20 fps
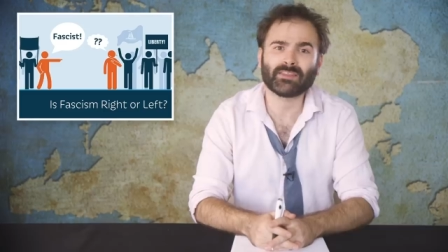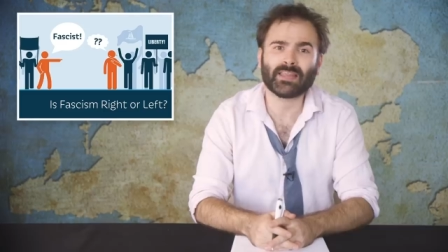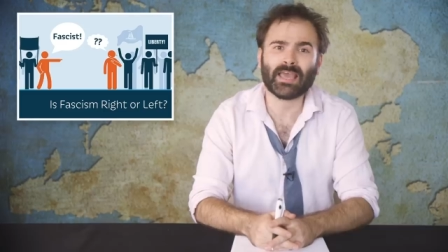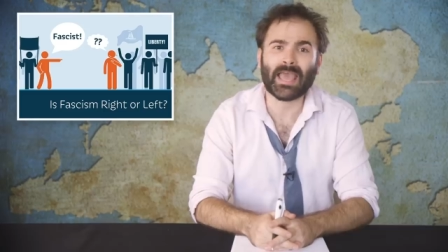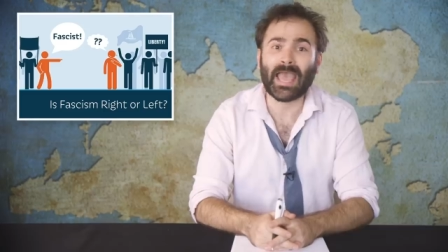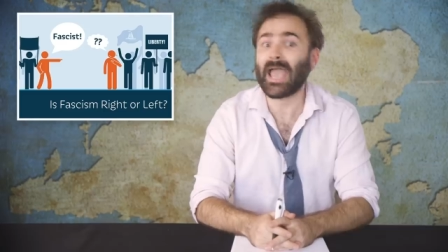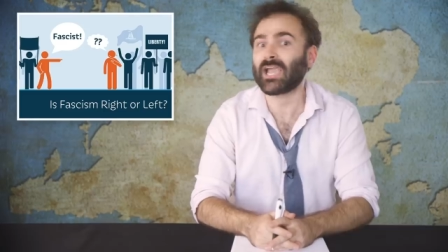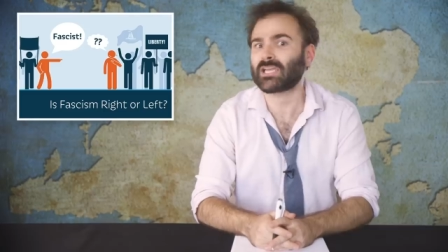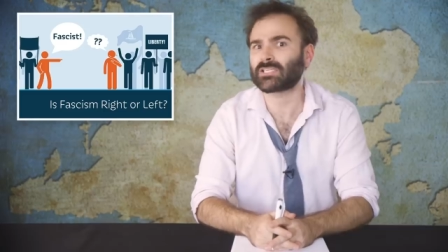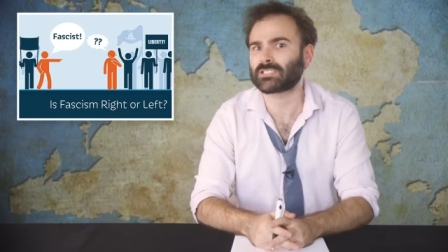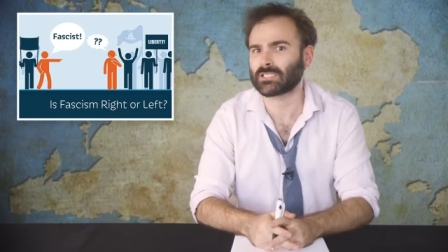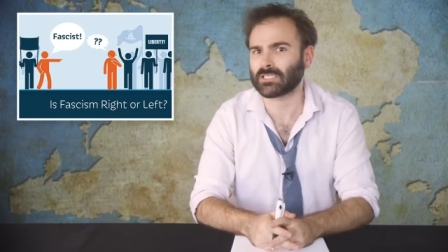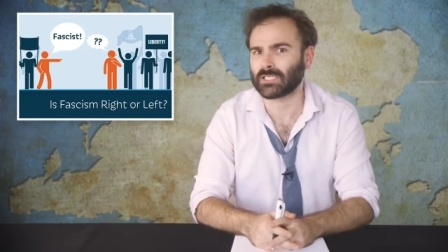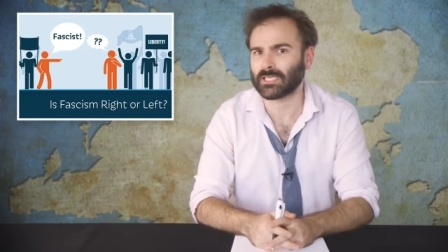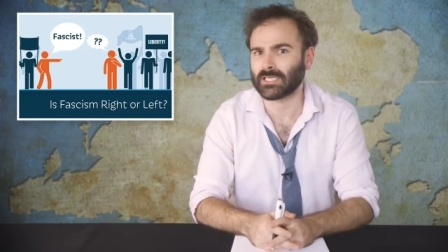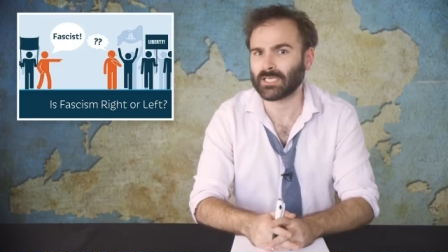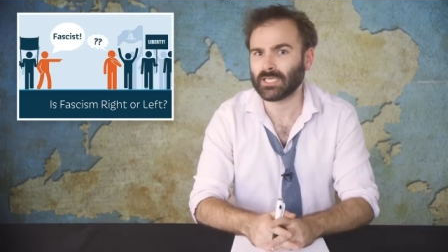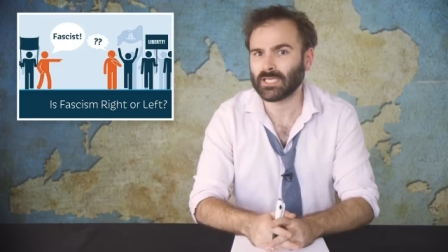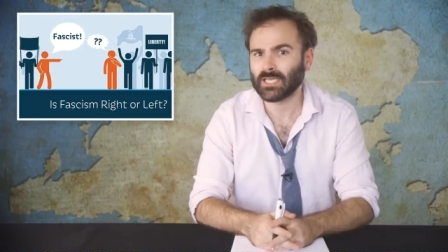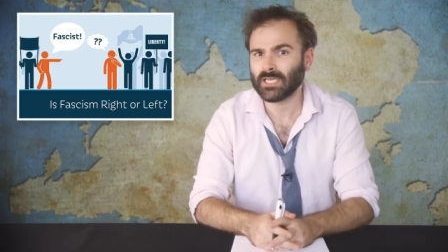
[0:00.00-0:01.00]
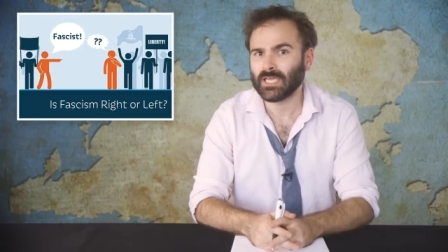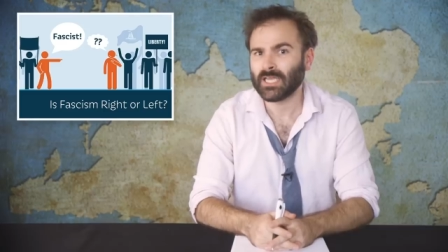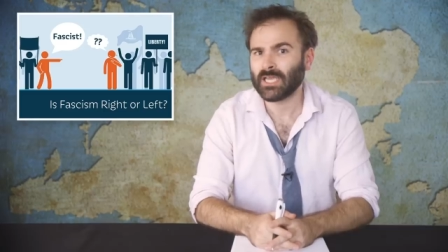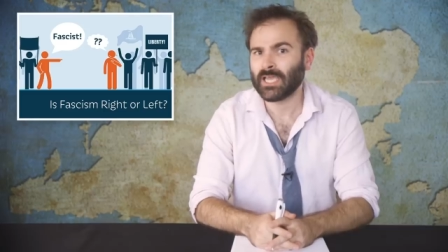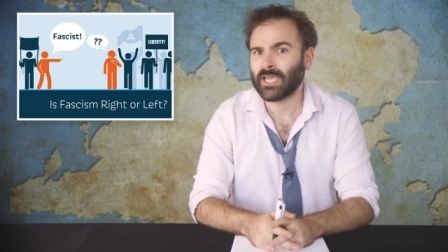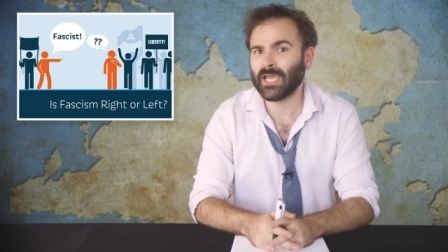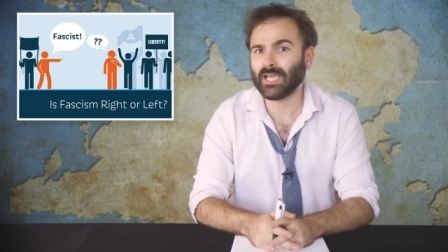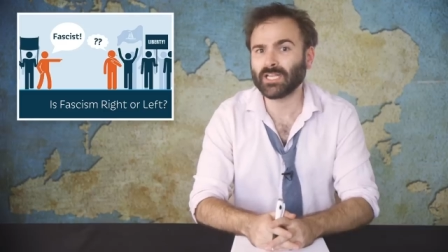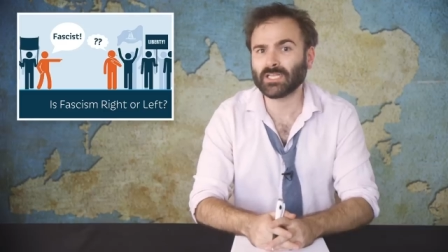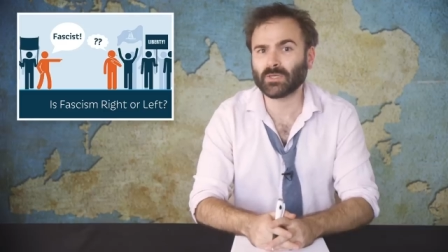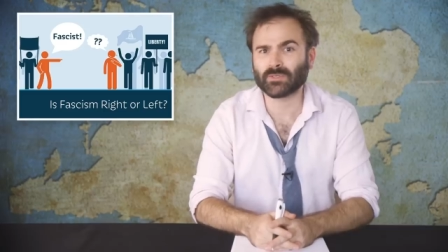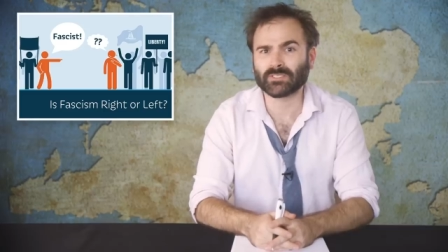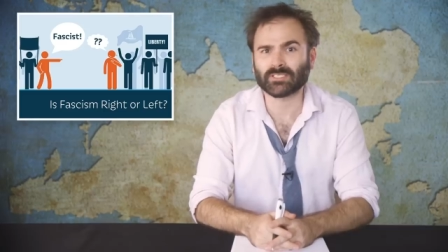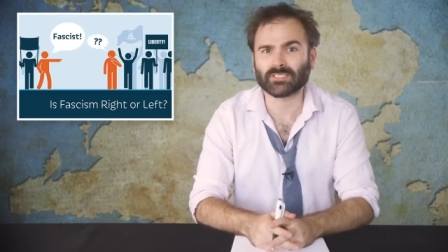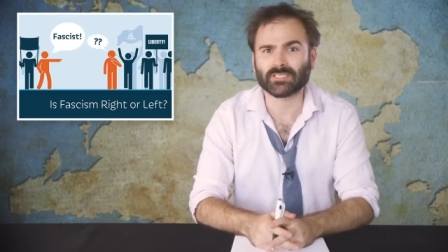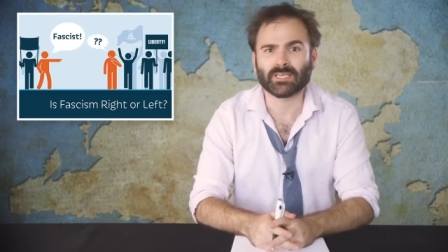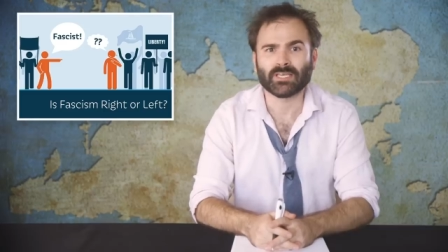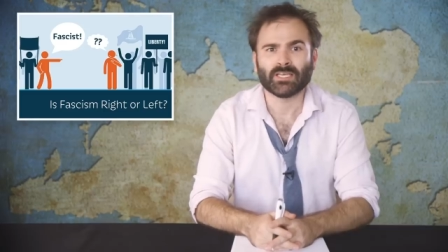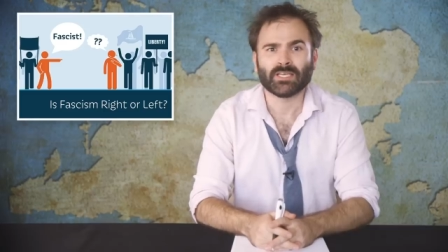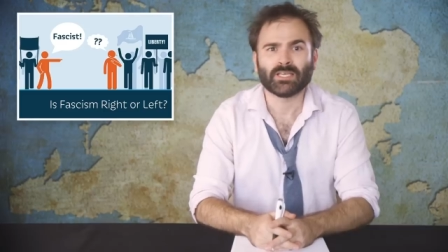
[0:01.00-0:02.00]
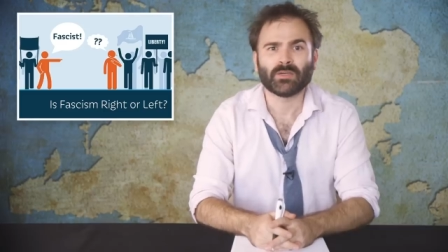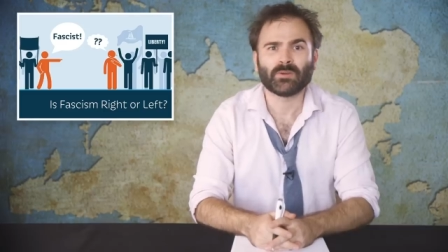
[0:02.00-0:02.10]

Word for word: that actually Hitler was a,